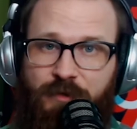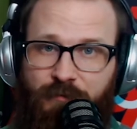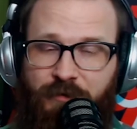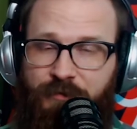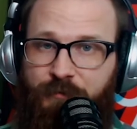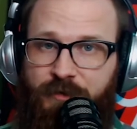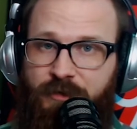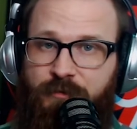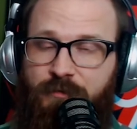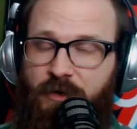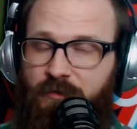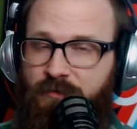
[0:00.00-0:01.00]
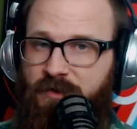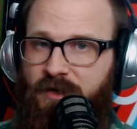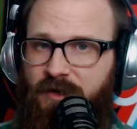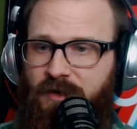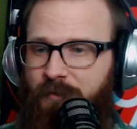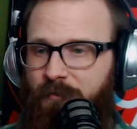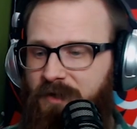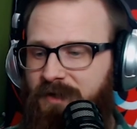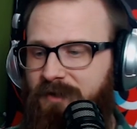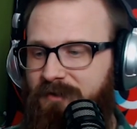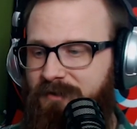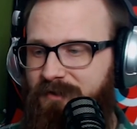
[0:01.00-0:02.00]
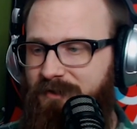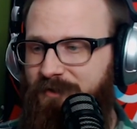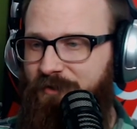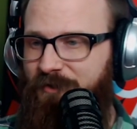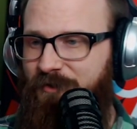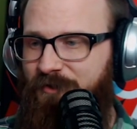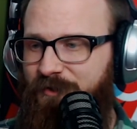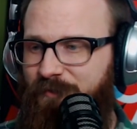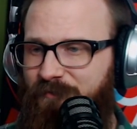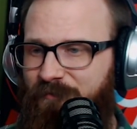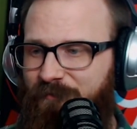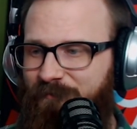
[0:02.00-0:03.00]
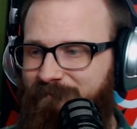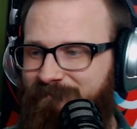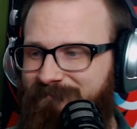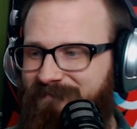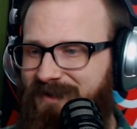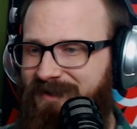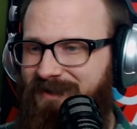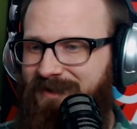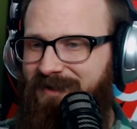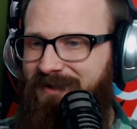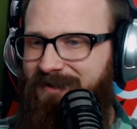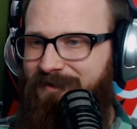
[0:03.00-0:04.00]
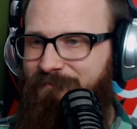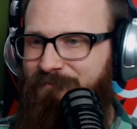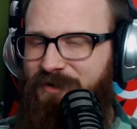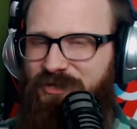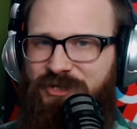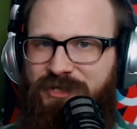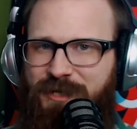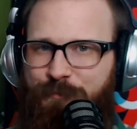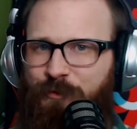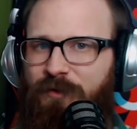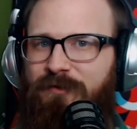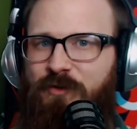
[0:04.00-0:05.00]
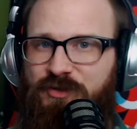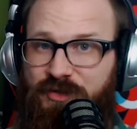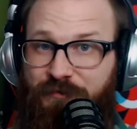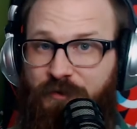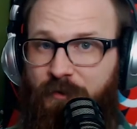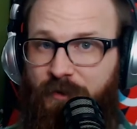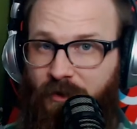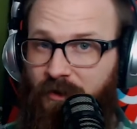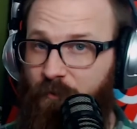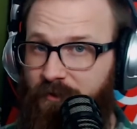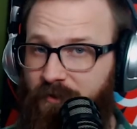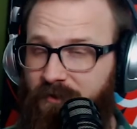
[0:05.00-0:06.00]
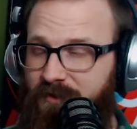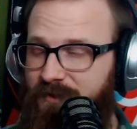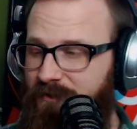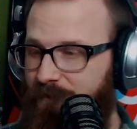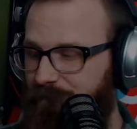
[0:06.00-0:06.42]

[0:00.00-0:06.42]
of all three, who knows? Because there's some much deeper level stuff going on with all this.